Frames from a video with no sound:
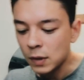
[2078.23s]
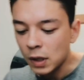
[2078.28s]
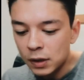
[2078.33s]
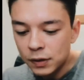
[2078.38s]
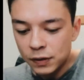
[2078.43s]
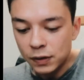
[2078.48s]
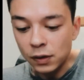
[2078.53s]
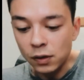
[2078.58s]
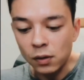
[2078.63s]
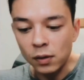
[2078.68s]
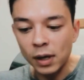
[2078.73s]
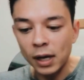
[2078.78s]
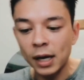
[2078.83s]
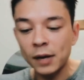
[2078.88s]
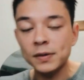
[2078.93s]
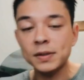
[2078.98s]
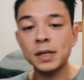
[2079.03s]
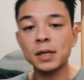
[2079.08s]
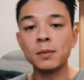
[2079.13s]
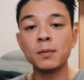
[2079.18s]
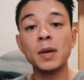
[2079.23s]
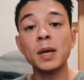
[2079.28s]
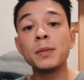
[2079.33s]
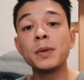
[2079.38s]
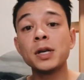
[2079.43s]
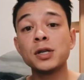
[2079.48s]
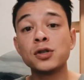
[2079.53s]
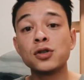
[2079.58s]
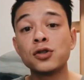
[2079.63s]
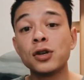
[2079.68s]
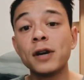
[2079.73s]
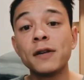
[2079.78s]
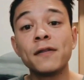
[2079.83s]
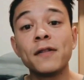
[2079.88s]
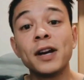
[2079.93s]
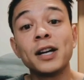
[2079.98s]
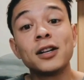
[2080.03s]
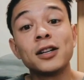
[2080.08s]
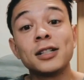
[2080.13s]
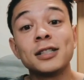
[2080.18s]
So I was like, maybe I should try
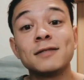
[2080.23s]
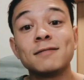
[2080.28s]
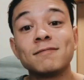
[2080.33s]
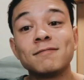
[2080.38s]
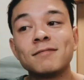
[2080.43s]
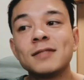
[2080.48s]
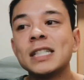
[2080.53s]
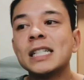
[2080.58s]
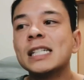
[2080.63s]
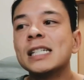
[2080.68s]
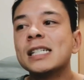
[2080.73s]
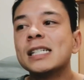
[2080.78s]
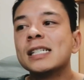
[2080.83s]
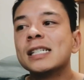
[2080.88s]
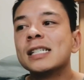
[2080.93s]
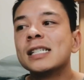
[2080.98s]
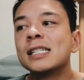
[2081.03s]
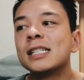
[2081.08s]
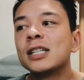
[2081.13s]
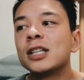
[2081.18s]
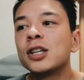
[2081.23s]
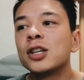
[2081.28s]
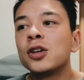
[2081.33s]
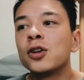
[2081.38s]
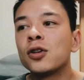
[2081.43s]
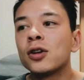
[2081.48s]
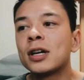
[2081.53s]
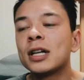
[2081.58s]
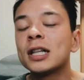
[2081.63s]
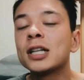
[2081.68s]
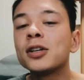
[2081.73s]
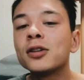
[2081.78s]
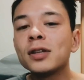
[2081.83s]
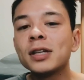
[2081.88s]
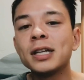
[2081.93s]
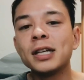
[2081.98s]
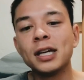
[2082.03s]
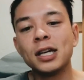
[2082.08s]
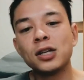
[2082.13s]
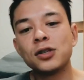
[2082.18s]
fine art. You're
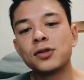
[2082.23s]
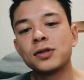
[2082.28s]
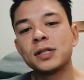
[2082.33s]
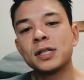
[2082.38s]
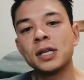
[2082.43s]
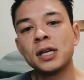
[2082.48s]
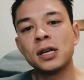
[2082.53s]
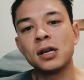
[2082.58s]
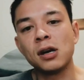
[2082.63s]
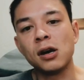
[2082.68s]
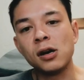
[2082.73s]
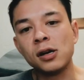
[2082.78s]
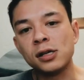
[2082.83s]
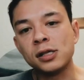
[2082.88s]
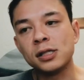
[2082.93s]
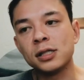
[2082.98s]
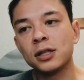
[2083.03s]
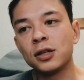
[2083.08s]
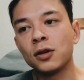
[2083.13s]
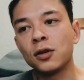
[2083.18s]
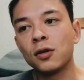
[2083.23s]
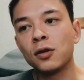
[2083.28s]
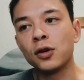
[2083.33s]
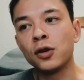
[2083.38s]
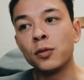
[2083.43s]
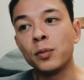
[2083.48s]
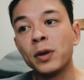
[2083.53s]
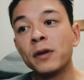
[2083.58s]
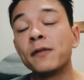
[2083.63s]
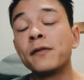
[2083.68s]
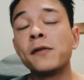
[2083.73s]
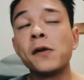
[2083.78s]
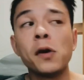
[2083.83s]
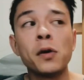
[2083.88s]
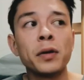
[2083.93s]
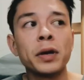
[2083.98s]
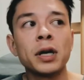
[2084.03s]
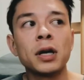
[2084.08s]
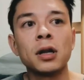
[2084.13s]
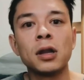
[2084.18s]
clearly interested in art. You've been
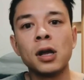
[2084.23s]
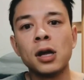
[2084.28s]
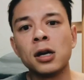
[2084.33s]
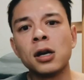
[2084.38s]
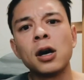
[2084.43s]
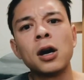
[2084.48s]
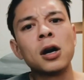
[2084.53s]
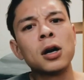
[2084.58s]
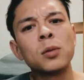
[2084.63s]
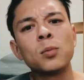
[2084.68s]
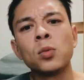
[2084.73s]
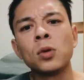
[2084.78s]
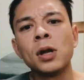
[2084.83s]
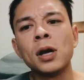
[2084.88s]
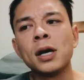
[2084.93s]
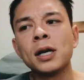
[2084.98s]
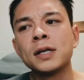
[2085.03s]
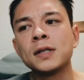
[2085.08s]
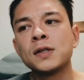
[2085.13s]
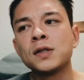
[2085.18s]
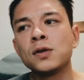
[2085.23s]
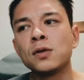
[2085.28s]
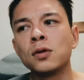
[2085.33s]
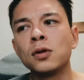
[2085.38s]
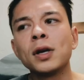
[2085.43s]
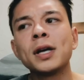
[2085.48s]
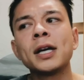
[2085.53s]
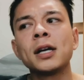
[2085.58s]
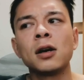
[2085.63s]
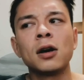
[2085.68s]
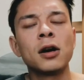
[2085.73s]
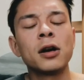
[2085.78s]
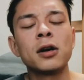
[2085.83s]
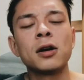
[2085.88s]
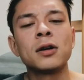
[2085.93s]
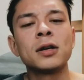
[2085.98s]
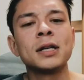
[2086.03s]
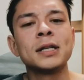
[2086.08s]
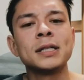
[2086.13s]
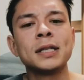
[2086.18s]
following a lot of art blogs. You look at
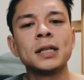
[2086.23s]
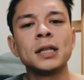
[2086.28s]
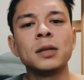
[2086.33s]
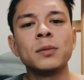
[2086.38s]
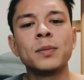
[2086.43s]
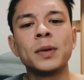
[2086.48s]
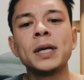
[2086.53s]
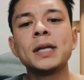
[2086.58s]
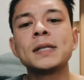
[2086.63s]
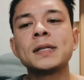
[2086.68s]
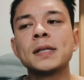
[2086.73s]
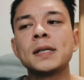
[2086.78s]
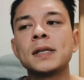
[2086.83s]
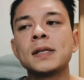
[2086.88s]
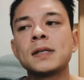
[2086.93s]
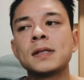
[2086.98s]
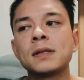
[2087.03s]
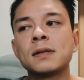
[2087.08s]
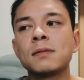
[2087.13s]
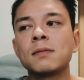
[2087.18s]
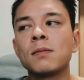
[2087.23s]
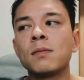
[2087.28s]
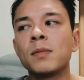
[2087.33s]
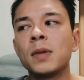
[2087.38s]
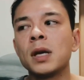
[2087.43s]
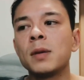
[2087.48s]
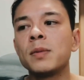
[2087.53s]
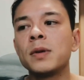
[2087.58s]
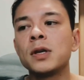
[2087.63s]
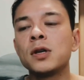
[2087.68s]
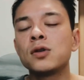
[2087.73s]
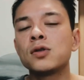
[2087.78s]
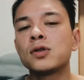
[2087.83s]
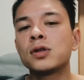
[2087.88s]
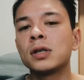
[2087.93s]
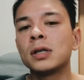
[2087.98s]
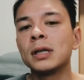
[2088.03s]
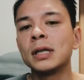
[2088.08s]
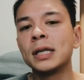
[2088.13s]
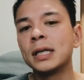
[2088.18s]
art on a daily basis. Maybe you
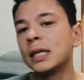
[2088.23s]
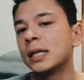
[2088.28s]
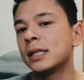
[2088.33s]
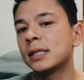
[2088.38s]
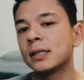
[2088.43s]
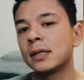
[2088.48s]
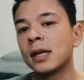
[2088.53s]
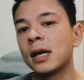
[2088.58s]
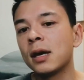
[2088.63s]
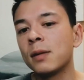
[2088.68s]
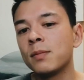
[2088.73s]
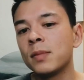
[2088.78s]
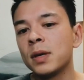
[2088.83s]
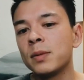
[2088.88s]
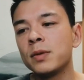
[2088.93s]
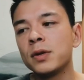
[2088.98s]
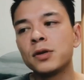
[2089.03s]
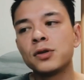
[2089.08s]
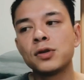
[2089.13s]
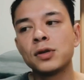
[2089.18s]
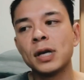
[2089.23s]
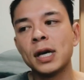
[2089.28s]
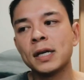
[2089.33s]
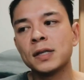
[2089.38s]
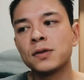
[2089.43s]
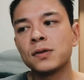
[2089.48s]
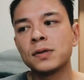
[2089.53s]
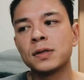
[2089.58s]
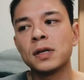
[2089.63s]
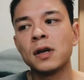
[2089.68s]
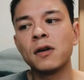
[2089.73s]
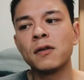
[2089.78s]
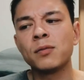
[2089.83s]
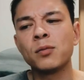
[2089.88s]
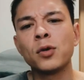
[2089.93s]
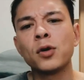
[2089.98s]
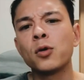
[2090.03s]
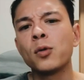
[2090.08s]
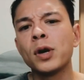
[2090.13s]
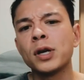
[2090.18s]
should lean into that. Maybe you should ask yourself
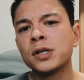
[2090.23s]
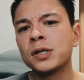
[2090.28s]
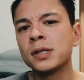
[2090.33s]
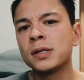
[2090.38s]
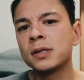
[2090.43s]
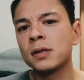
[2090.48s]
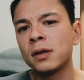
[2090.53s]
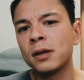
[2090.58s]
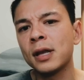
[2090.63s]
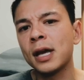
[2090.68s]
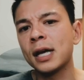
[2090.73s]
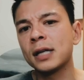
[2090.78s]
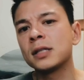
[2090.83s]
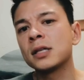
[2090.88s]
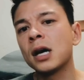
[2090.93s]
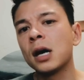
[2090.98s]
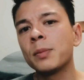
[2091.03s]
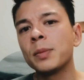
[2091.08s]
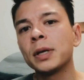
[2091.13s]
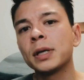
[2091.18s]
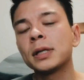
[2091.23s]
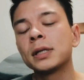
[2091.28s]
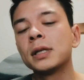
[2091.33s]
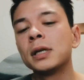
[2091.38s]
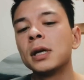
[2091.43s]
more questions on that topic.